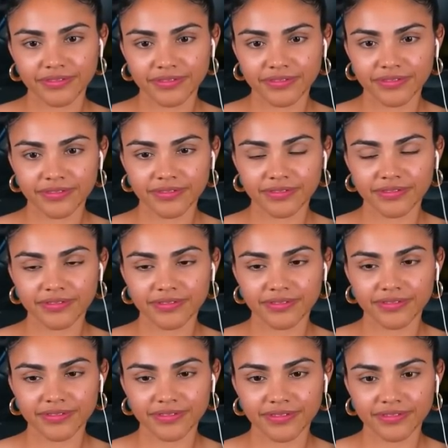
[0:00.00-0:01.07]

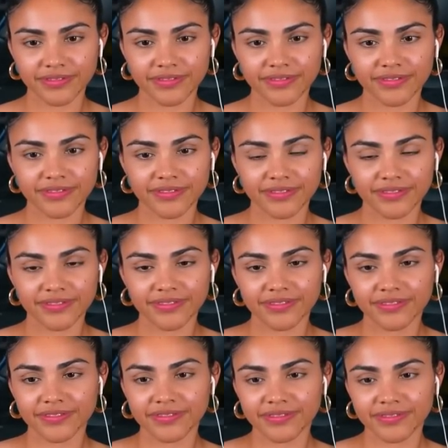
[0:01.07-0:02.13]

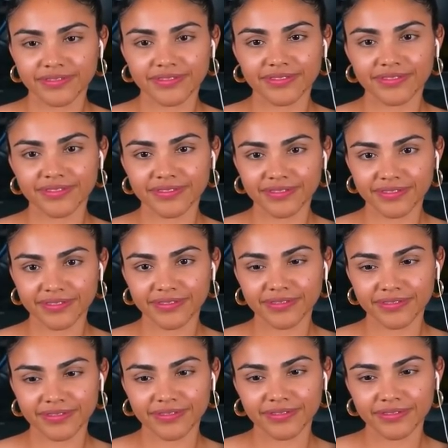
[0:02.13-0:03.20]

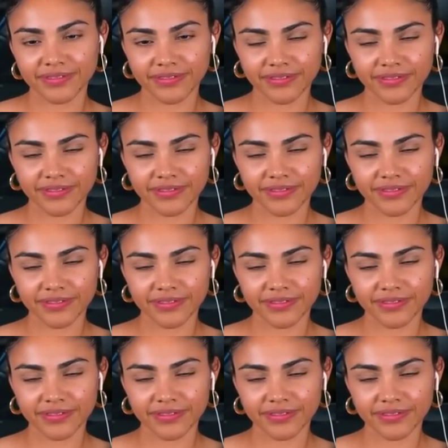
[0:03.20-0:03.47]
The person shown says nothing.